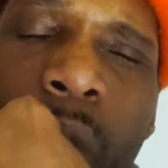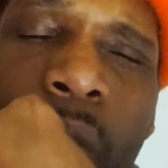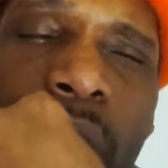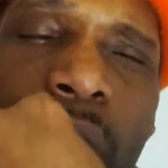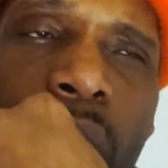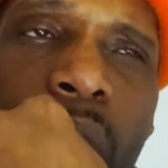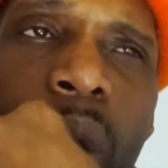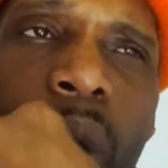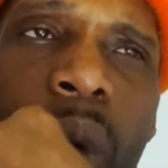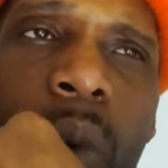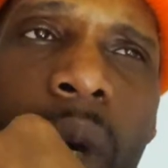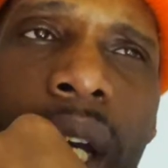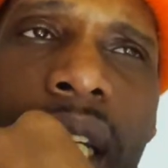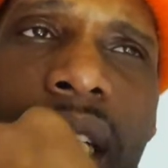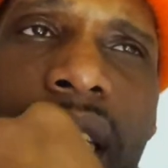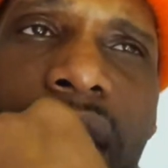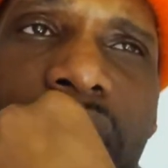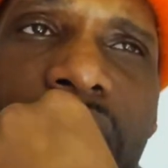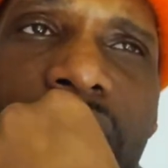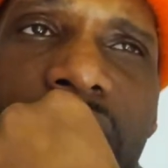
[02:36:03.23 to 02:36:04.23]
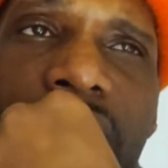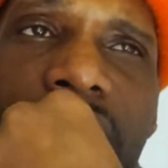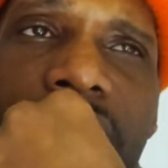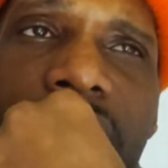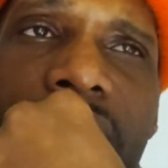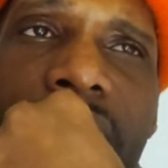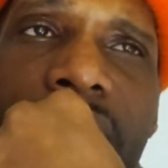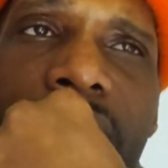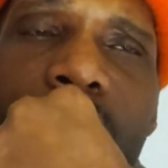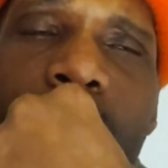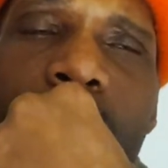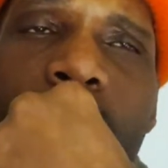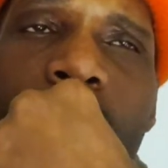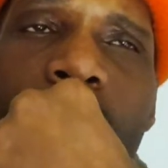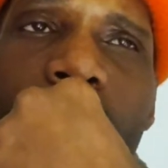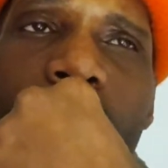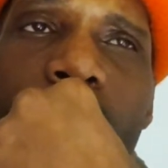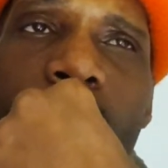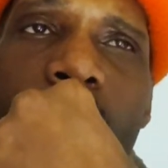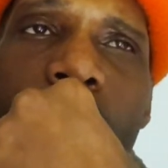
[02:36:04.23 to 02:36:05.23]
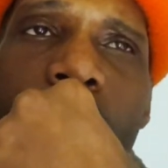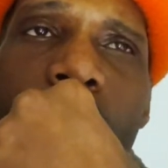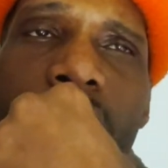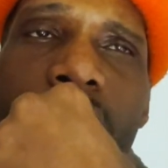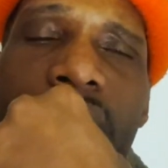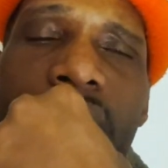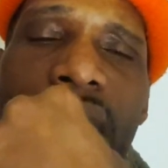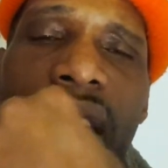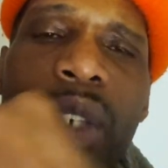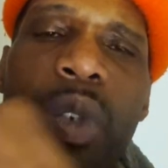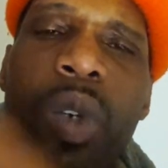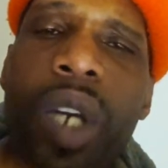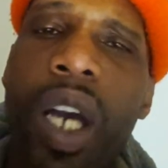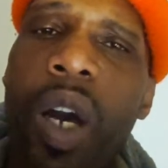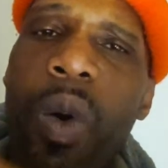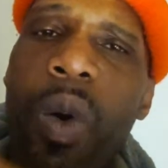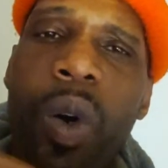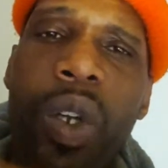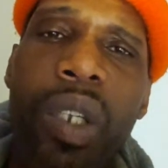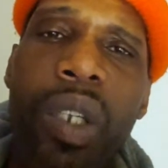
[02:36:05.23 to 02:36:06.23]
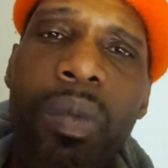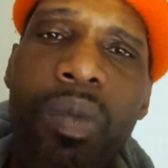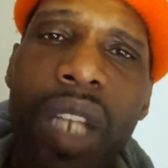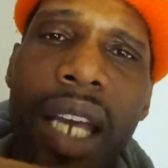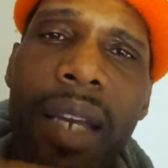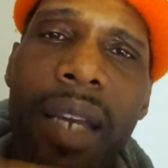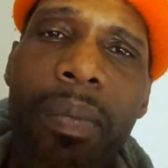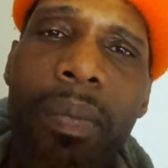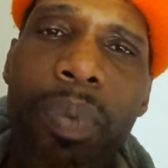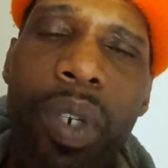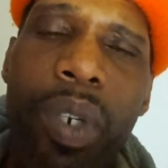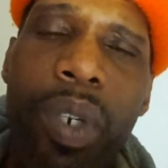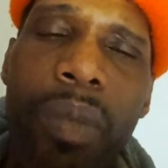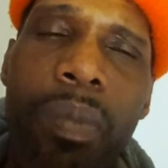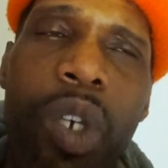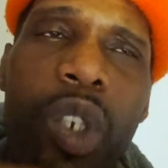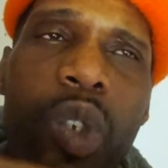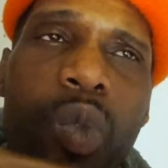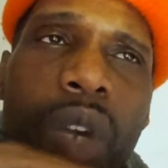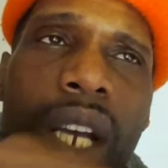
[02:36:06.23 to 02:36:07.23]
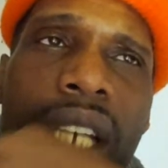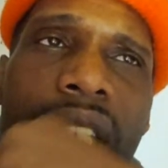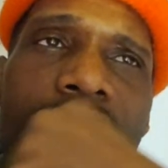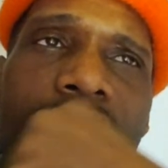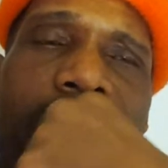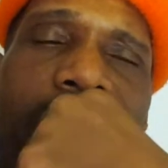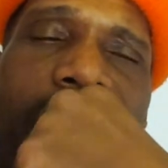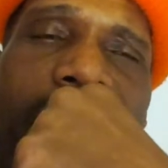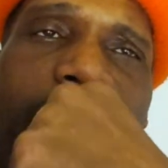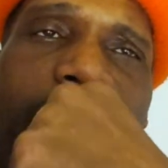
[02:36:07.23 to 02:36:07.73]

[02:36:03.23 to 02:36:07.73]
far away. Kentucky ain't too far away. Yeah, you got all them like pretty much right there in that